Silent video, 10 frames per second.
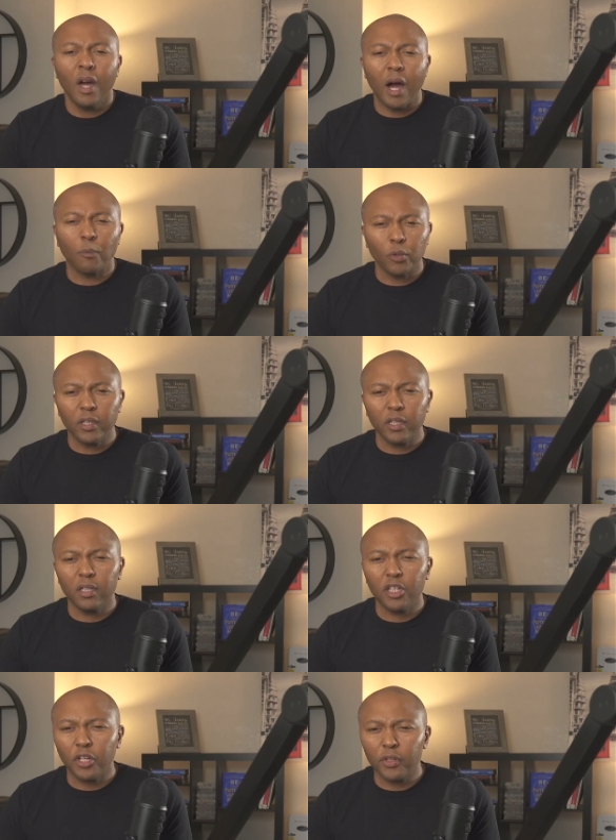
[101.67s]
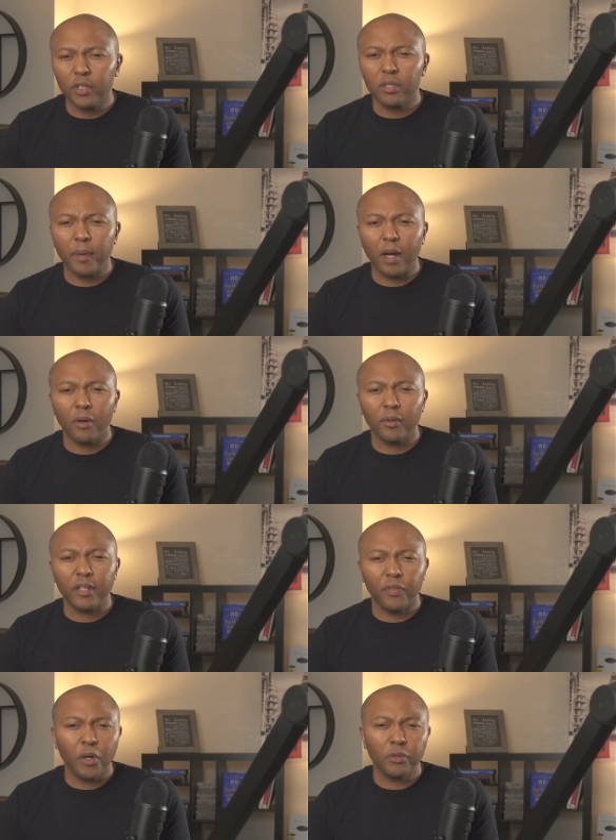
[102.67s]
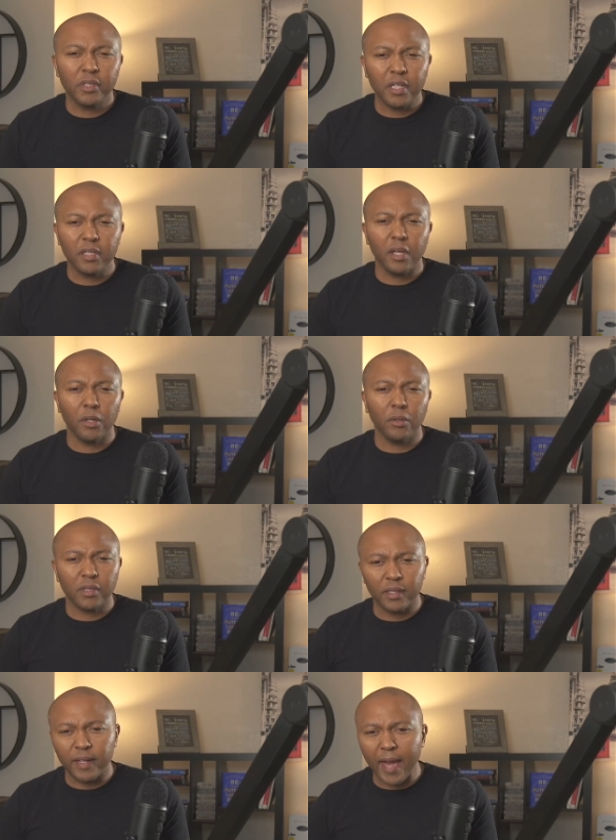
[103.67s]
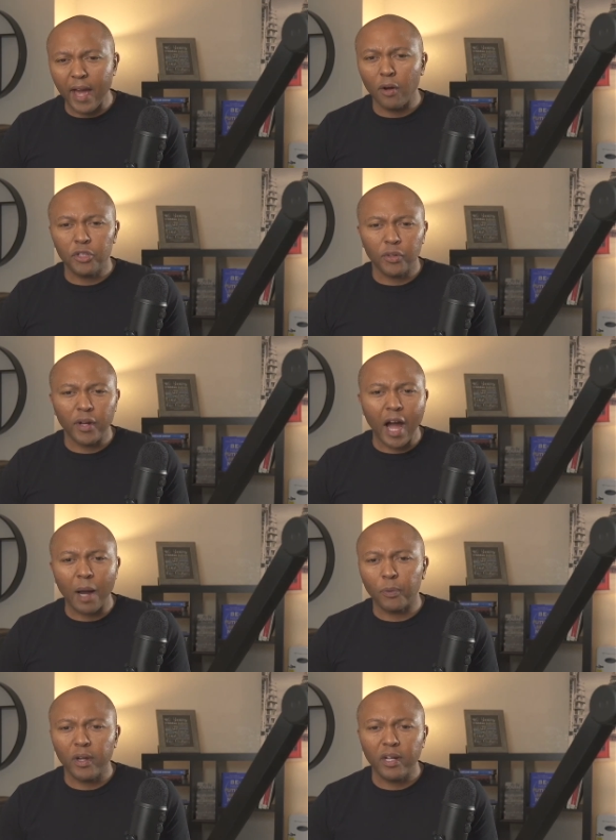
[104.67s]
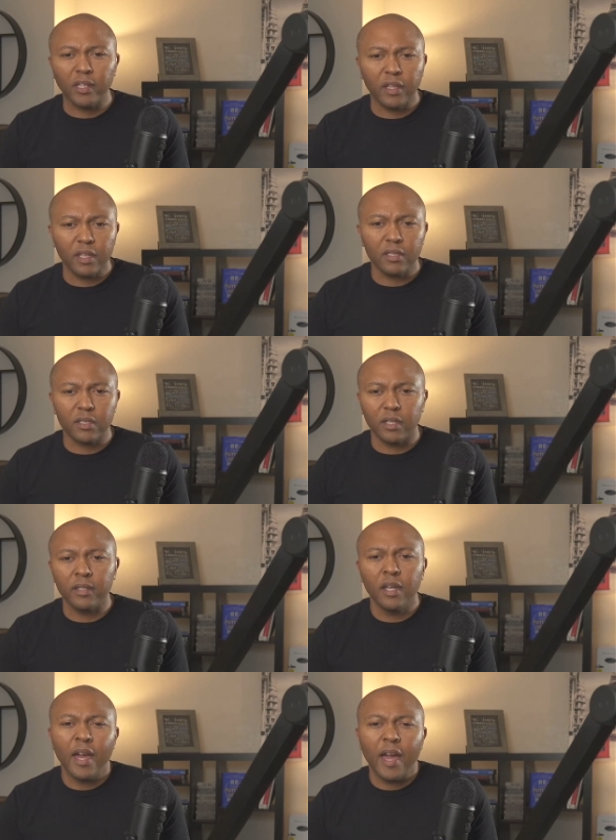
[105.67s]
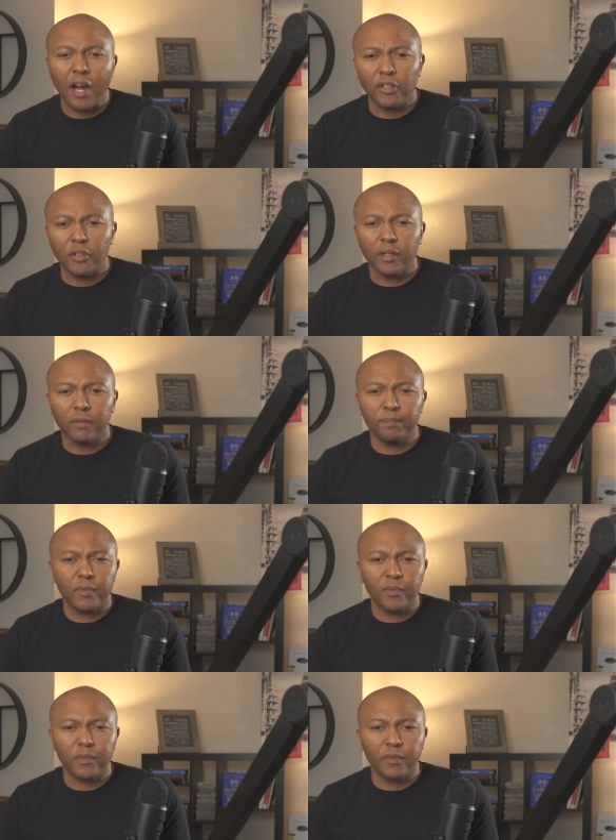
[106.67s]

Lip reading: I'm really curious about those details and how you're operating this and how you're